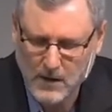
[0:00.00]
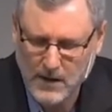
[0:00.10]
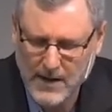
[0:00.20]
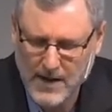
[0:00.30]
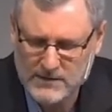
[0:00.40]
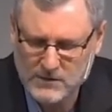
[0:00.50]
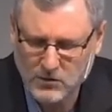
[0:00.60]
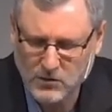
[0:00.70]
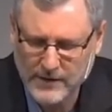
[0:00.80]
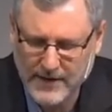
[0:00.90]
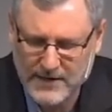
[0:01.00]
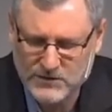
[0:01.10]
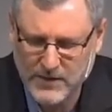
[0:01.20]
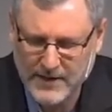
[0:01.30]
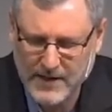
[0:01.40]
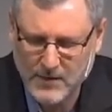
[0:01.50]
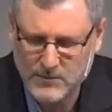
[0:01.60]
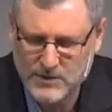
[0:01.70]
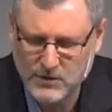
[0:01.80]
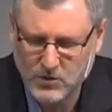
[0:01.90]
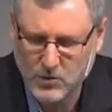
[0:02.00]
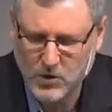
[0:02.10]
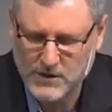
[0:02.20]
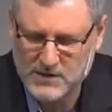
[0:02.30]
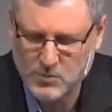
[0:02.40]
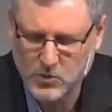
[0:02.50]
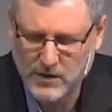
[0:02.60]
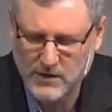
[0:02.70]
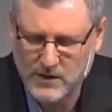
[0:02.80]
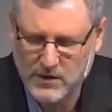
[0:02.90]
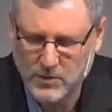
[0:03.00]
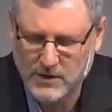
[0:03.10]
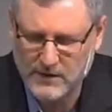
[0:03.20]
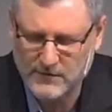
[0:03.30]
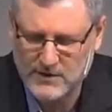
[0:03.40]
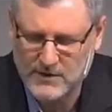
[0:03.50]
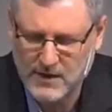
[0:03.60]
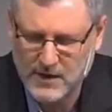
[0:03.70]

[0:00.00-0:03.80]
I ask, Lord, that as we come to your word this morning, that you would give us